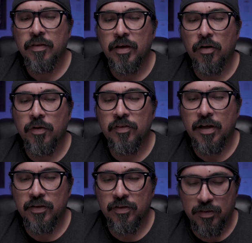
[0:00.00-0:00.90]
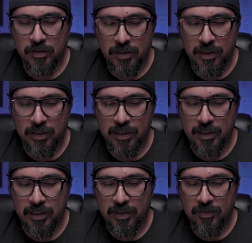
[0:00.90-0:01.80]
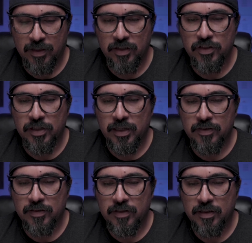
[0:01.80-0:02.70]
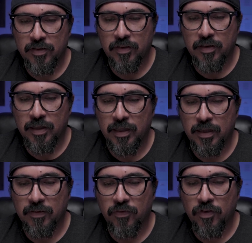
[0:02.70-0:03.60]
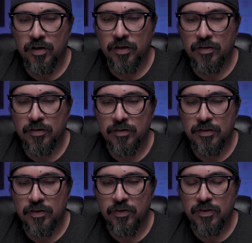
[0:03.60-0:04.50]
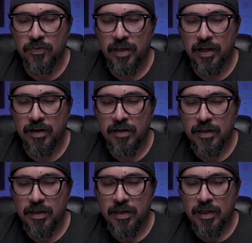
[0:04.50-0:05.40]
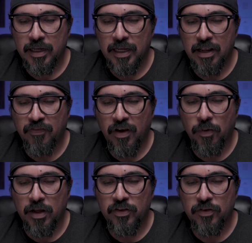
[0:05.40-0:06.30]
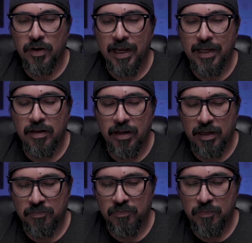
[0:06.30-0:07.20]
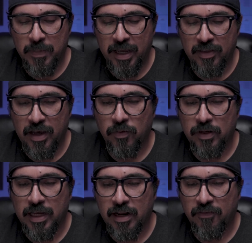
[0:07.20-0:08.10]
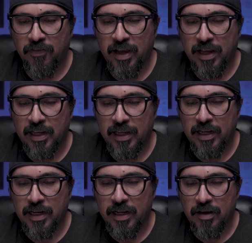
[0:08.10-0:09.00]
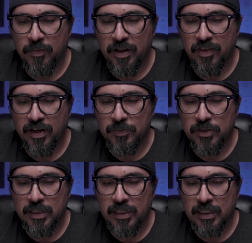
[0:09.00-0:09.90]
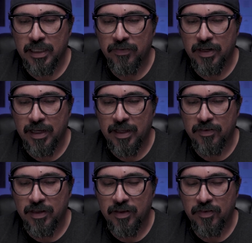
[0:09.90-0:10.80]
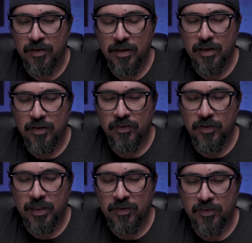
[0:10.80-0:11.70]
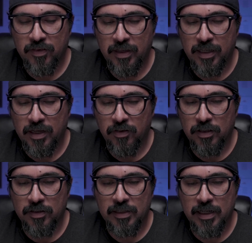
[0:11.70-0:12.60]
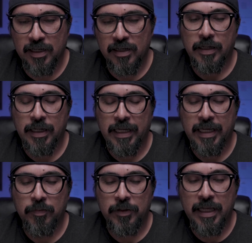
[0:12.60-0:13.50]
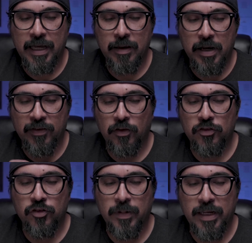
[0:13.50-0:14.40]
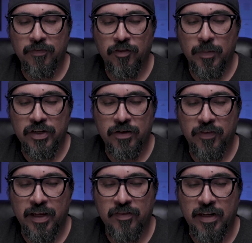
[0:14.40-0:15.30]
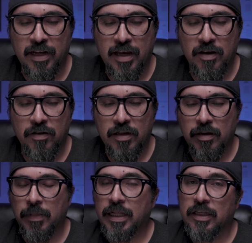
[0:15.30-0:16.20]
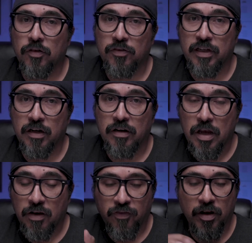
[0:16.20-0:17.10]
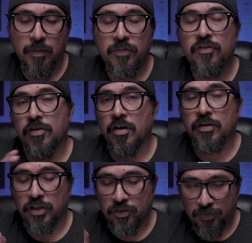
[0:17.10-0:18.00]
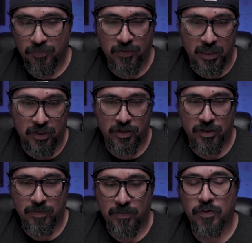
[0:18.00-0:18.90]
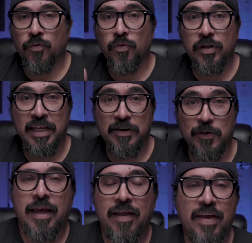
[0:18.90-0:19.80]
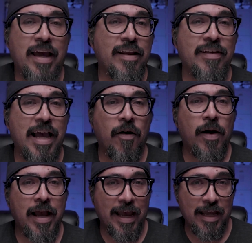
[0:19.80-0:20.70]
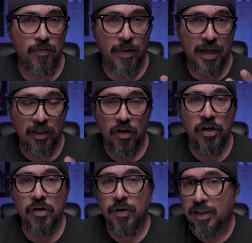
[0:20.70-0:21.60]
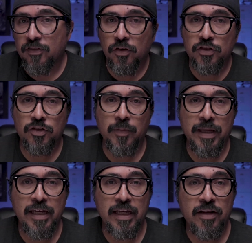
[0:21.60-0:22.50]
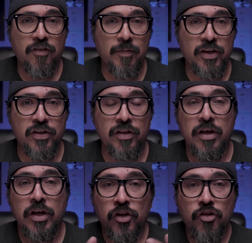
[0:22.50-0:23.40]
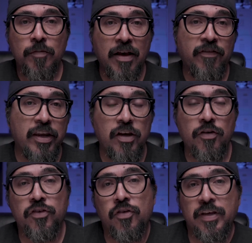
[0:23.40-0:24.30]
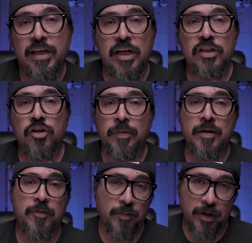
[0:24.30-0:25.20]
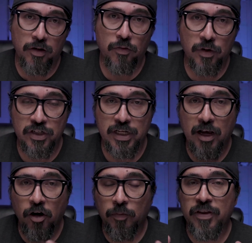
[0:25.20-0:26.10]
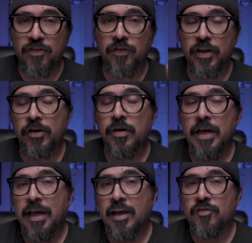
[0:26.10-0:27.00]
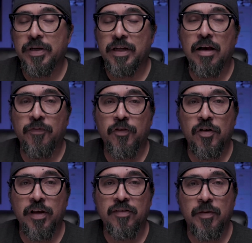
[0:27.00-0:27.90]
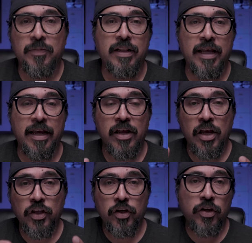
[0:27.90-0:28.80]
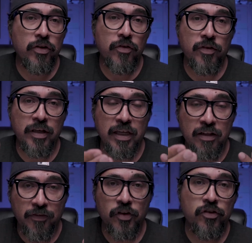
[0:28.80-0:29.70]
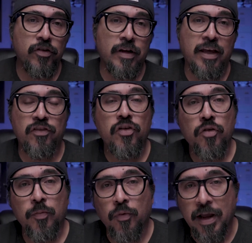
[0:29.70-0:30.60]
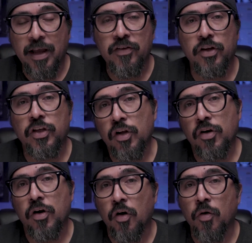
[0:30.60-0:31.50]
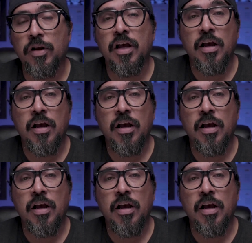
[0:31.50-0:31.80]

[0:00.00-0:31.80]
the horizontal and then let's adjust the vertical so it's there. And if I want to, I can make that one kind of fade in and out, but I think I'm just gonna leave it as is. So let's see how it looks like. I hit play, my social media information fades in and out. My logo's there from start to finish. Really cool. And that is how I add my logo and social media information to my videos using Adobe Premiere Rush. I hope this video has been helpful and something that you can use in the future as you brand your own